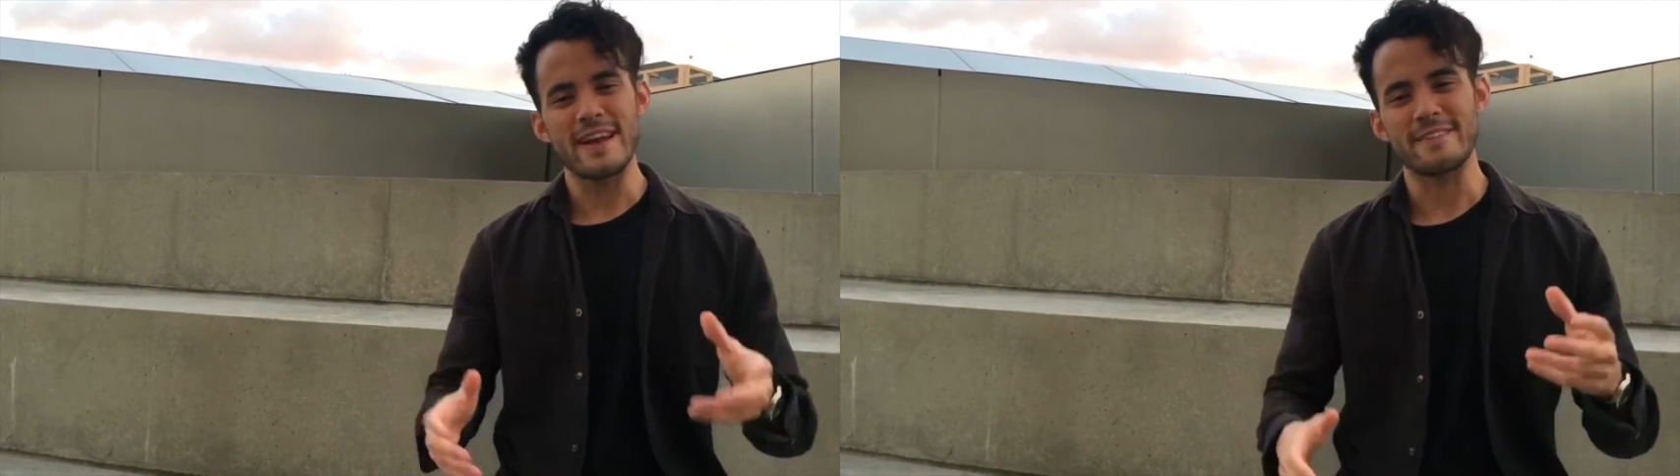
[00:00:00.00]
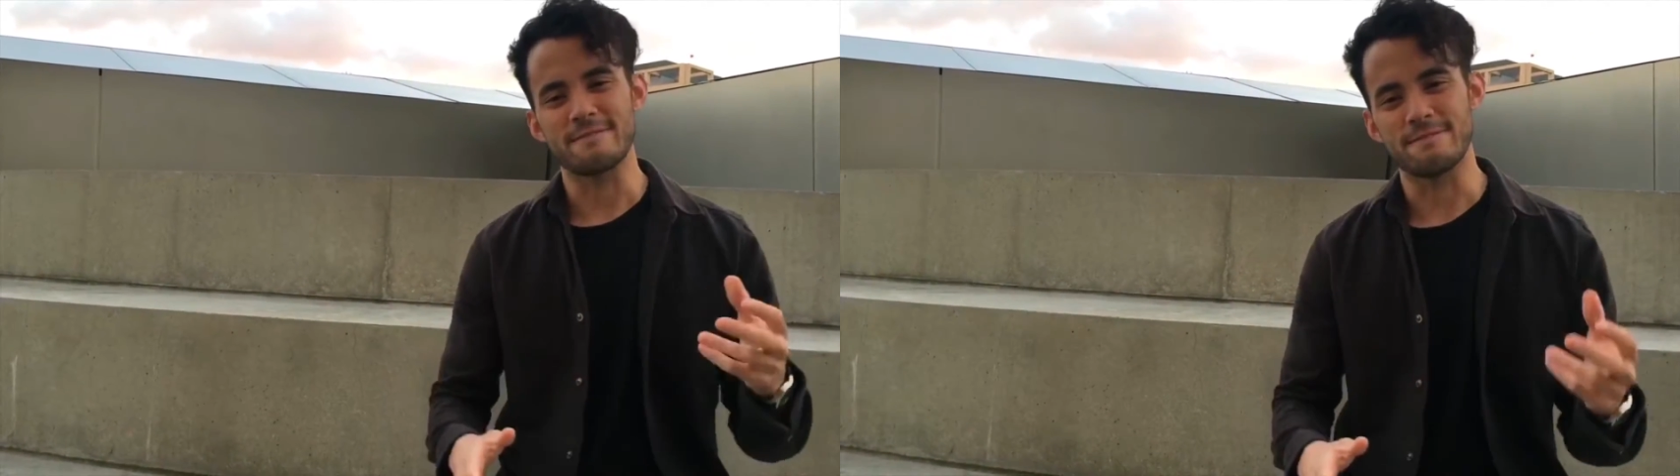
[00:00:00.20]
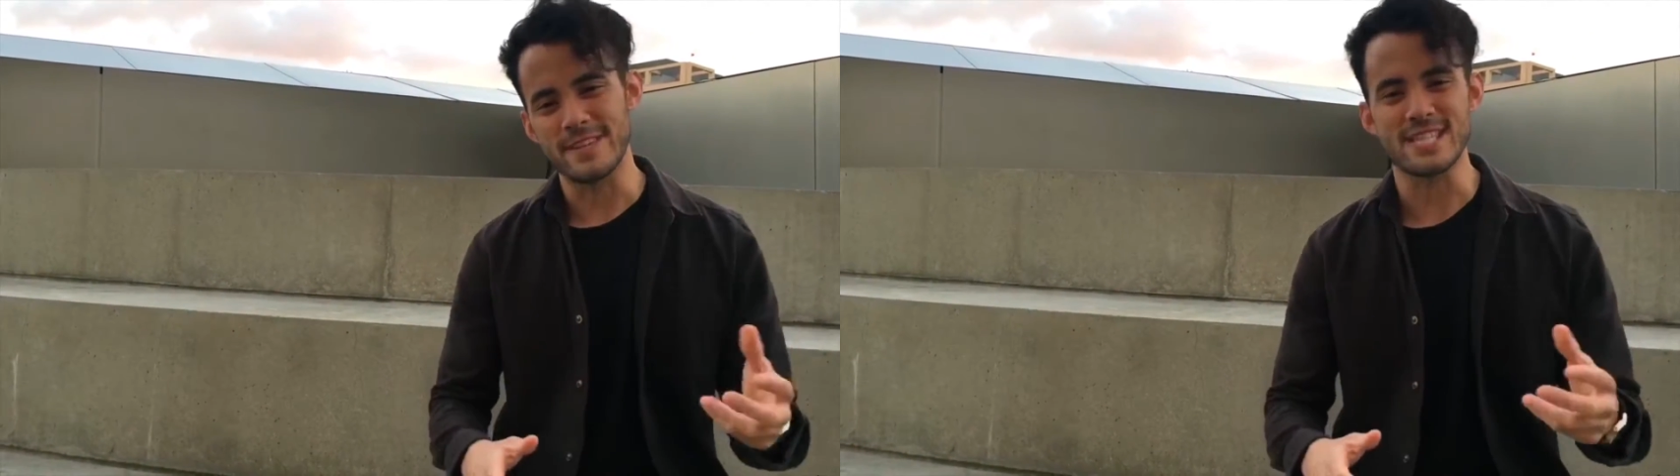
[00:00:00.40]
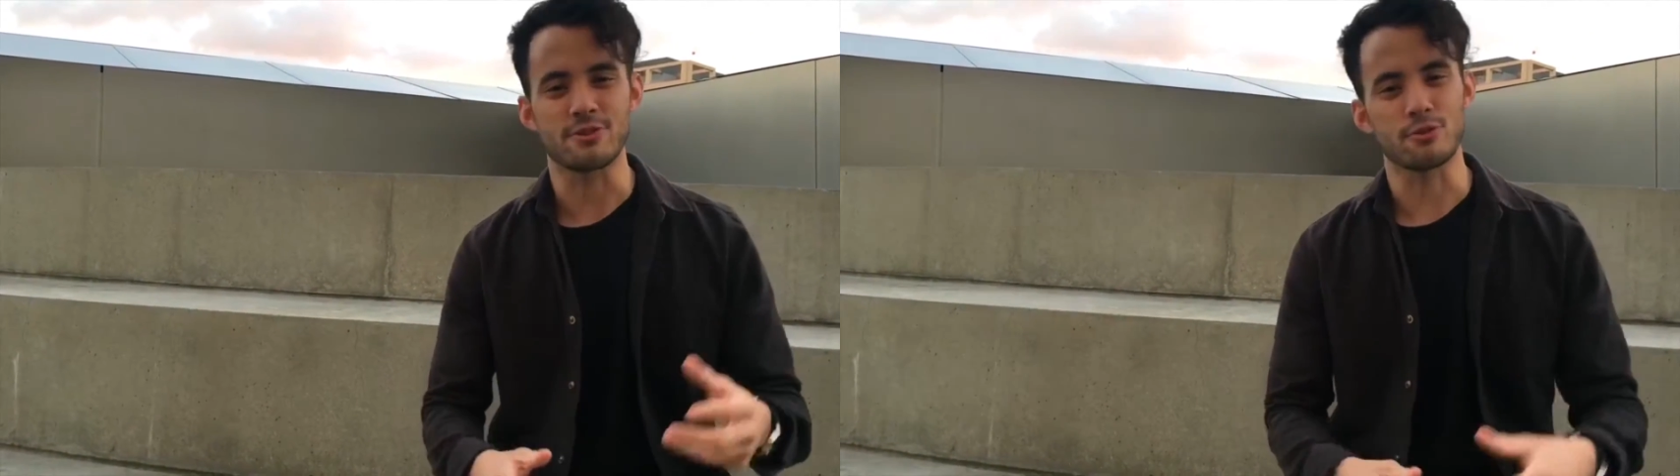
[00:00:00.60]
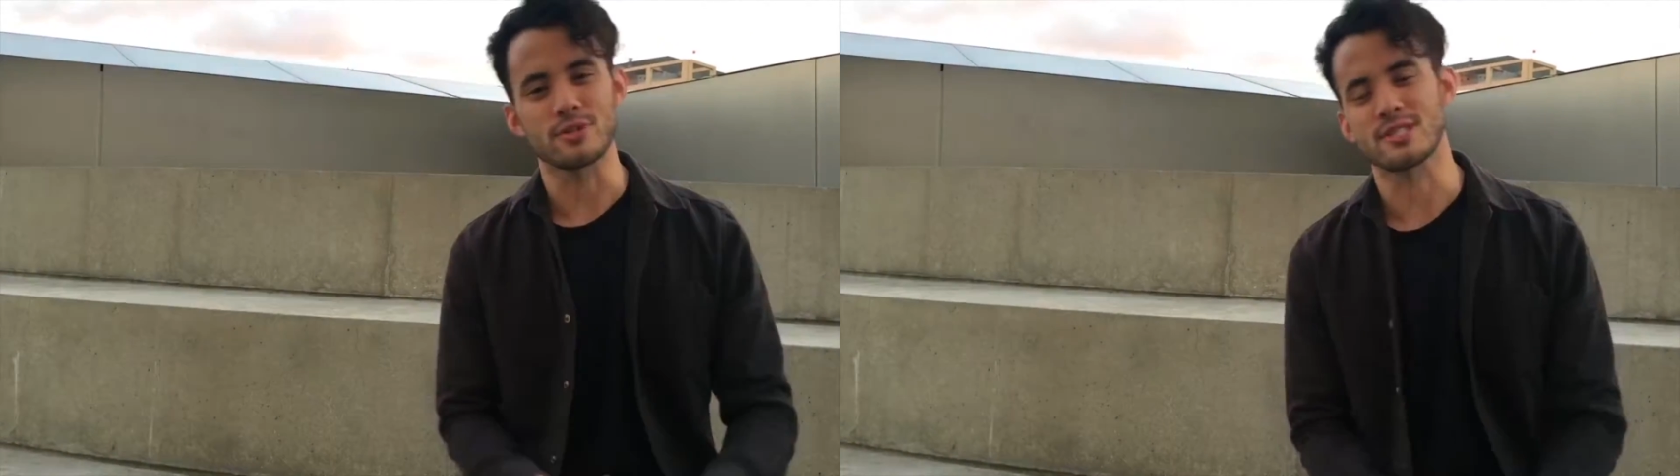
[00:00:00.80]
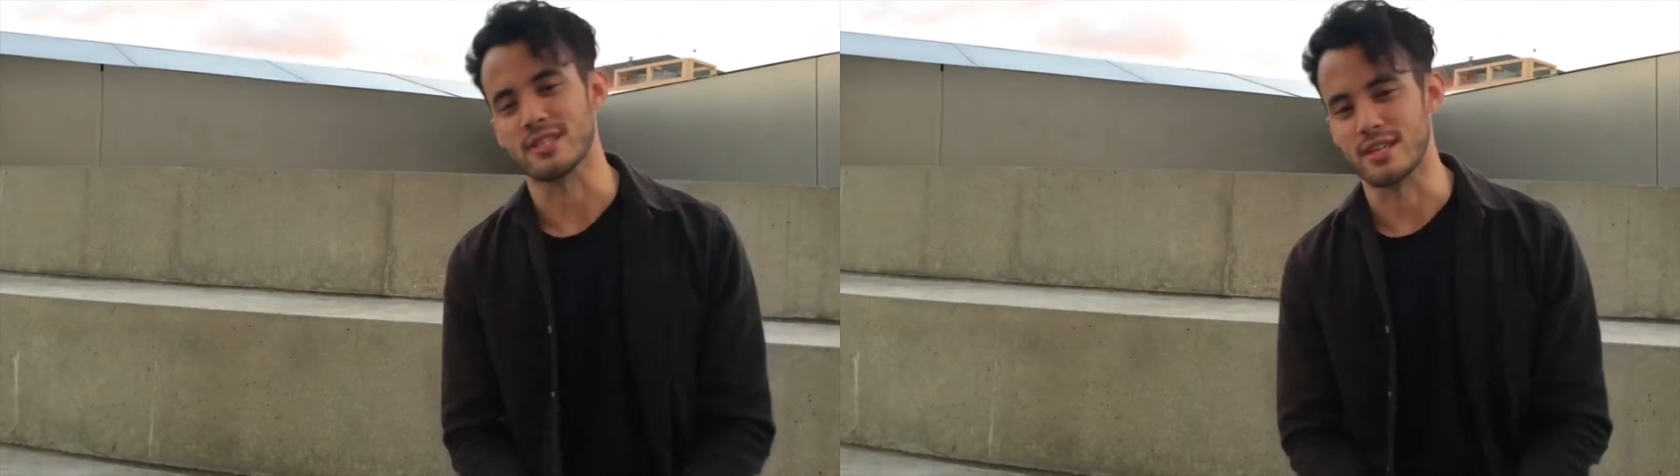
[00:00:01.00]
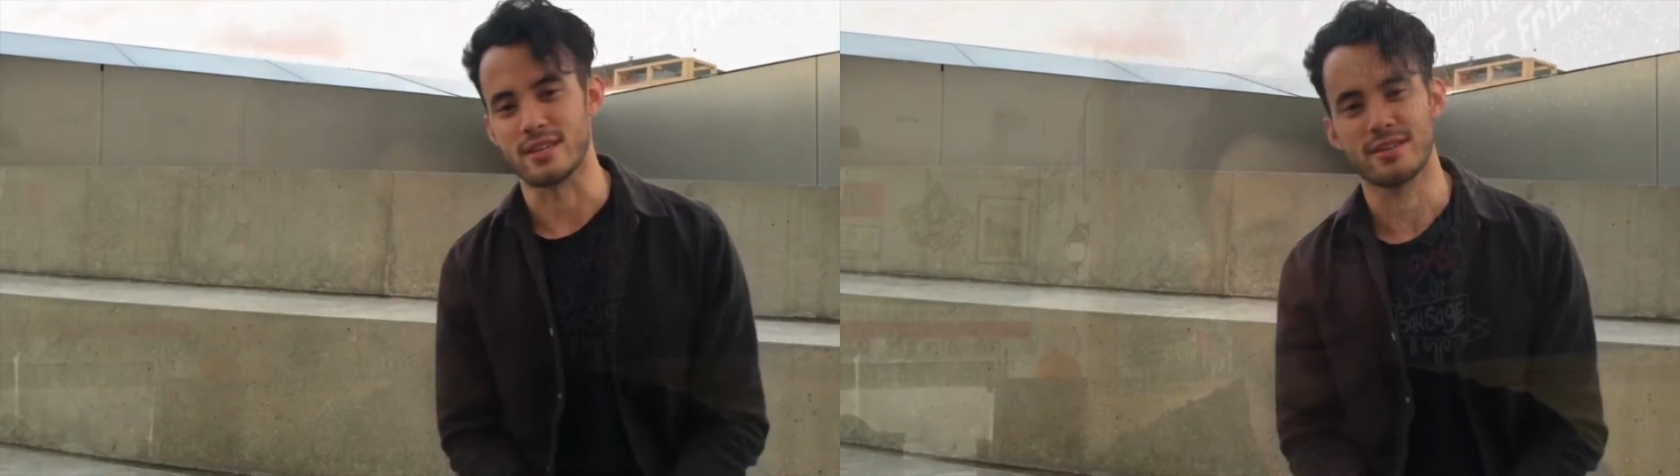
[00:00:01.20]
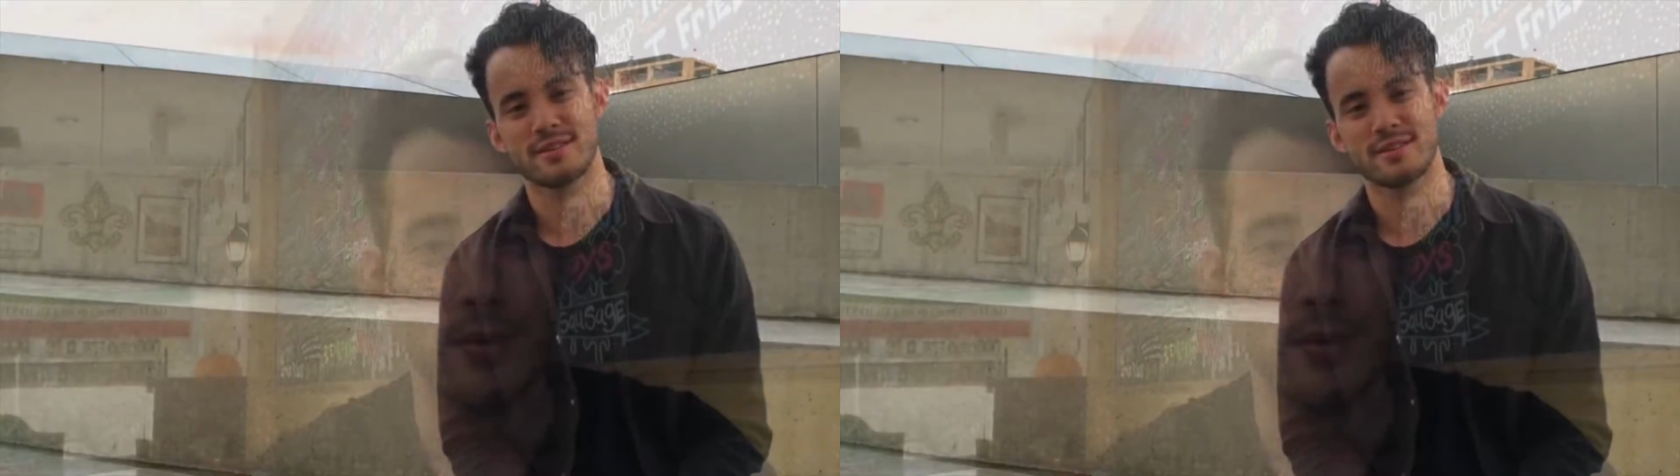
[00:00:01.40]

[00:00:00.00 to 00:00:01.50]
and visceral city.